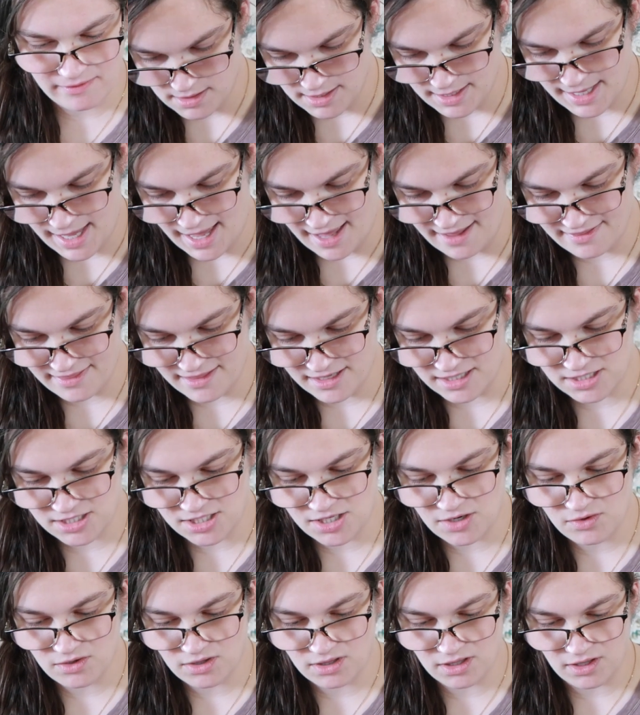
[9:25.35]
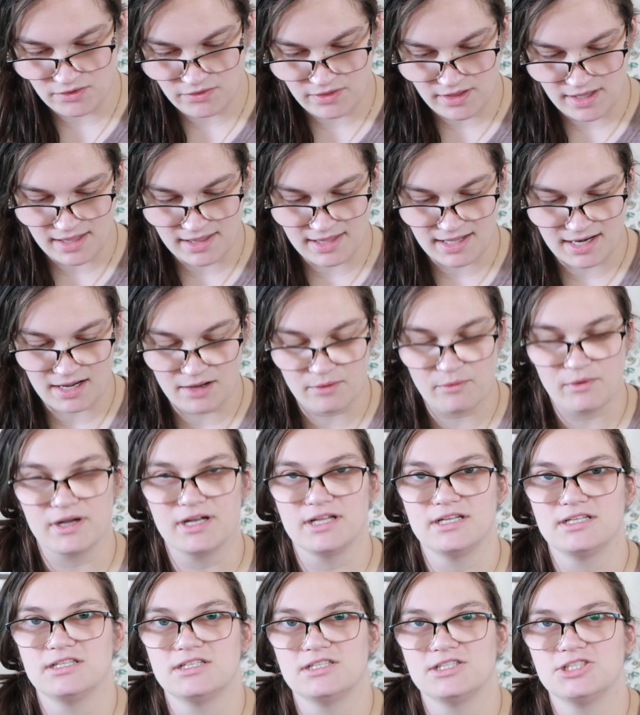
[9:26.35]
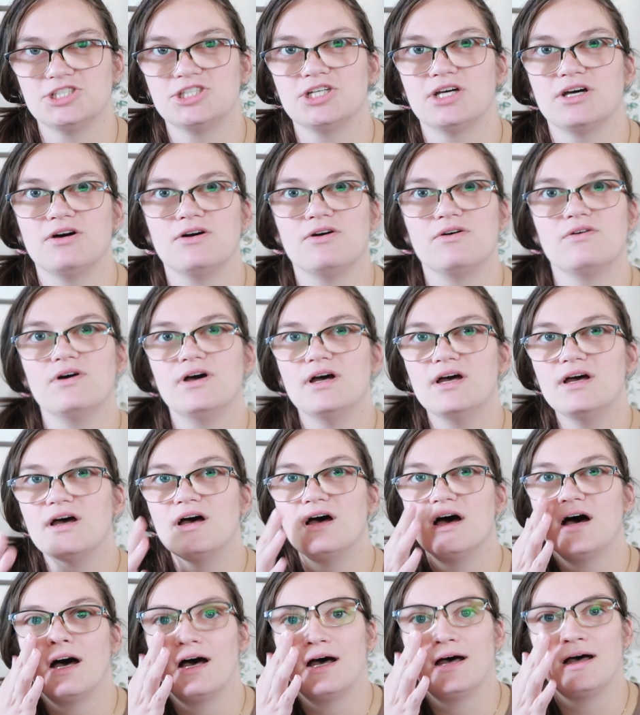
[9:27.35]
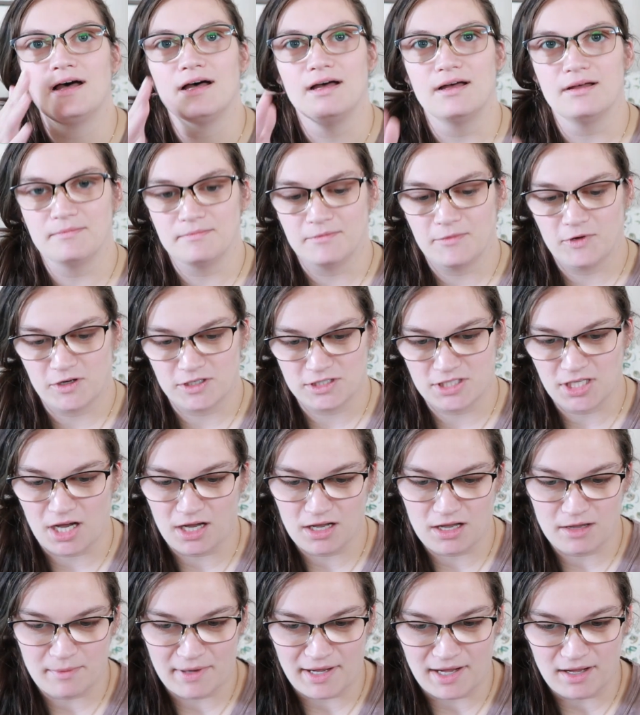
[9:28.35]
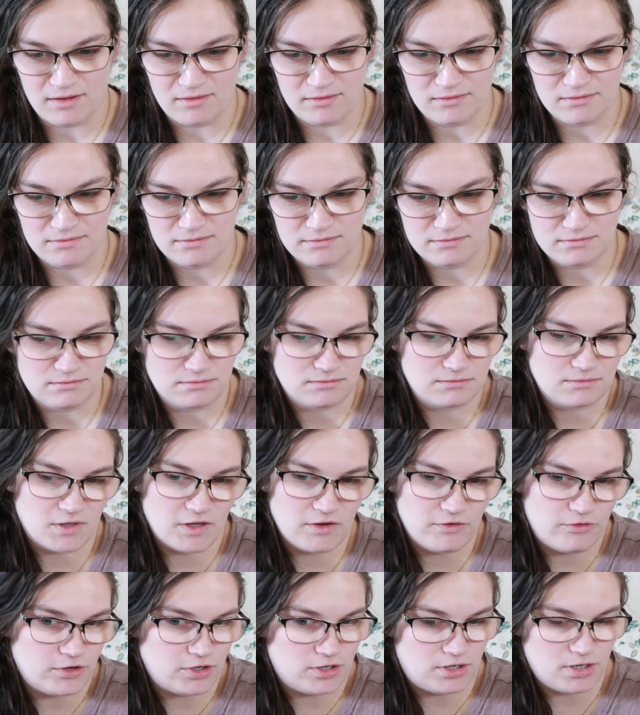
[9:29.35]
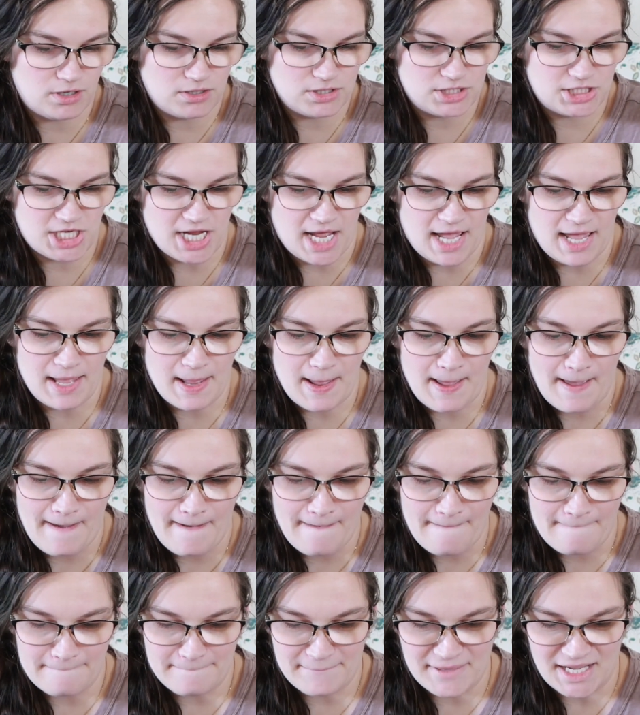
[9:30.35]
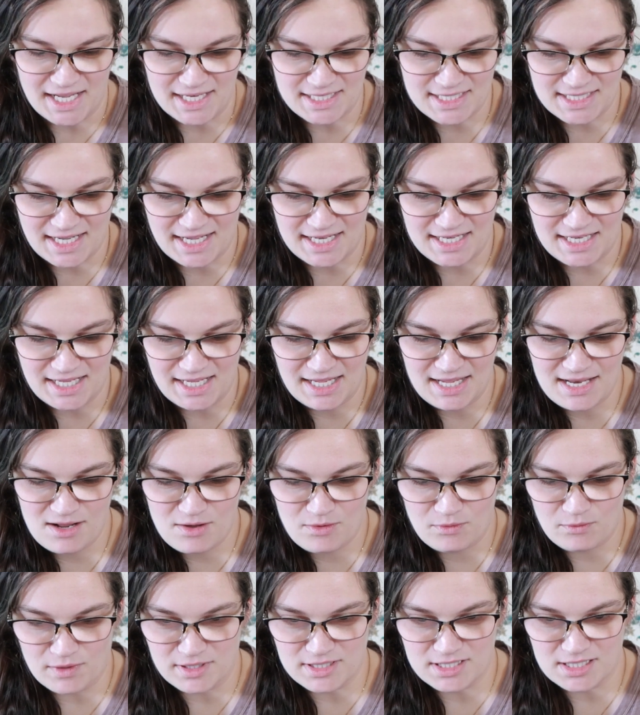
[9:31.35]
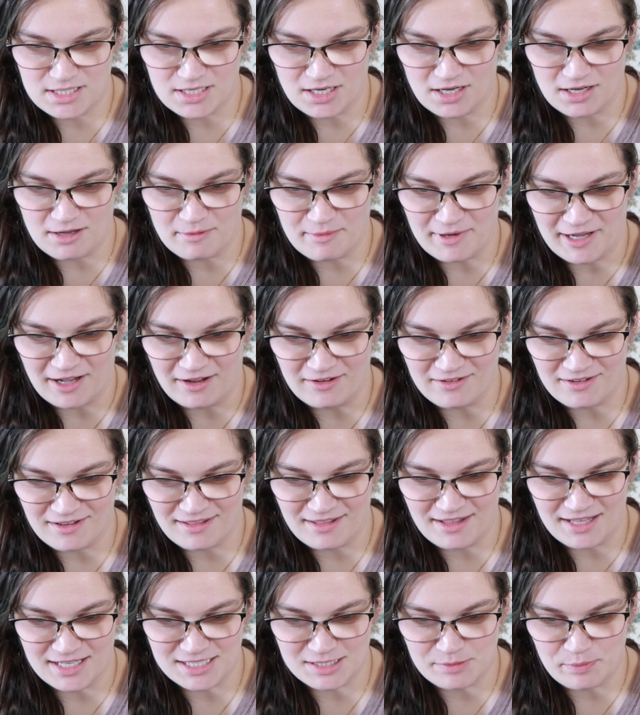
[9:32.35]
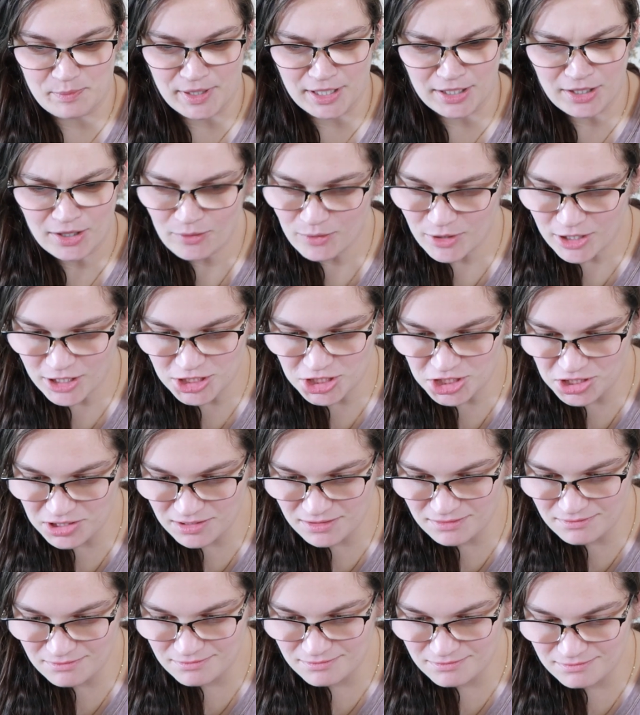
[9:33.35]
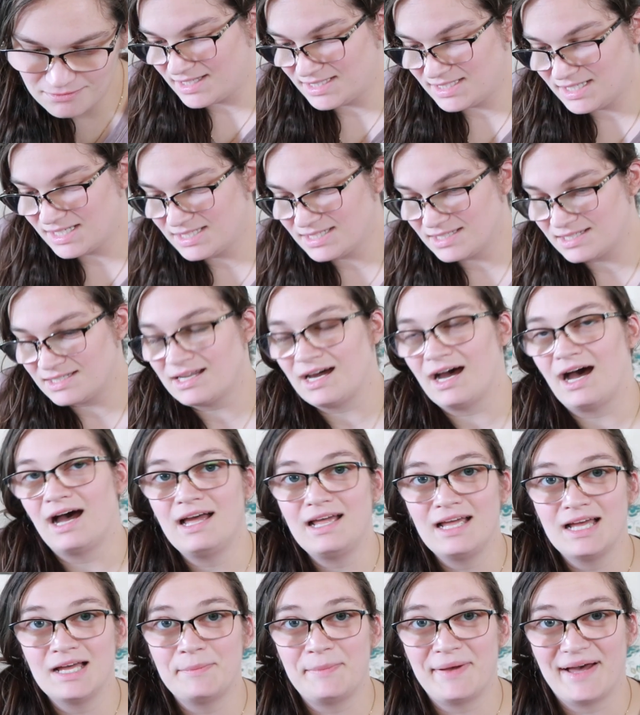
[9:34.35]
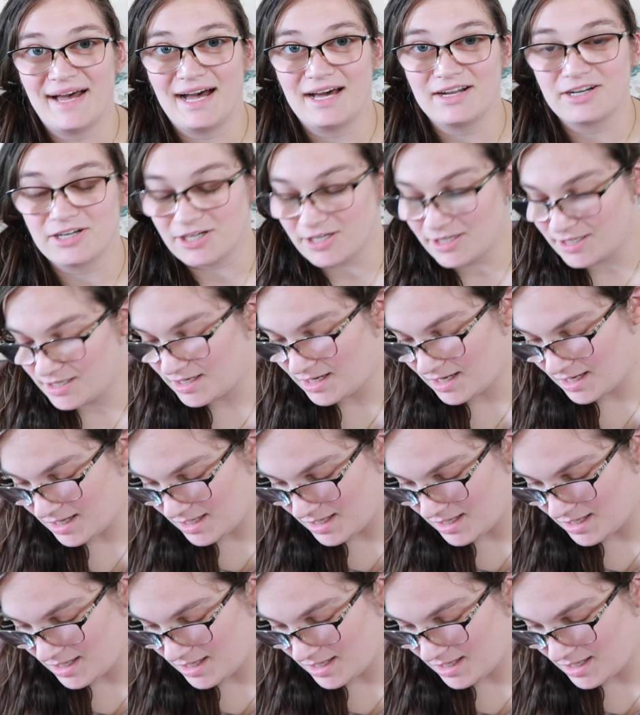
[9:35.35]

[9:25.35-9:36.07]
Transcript: Yeah, there's no clothing that I wanted to show or talk about for crochet, but I did want to talk about this pillow cushion. This is not a pattern.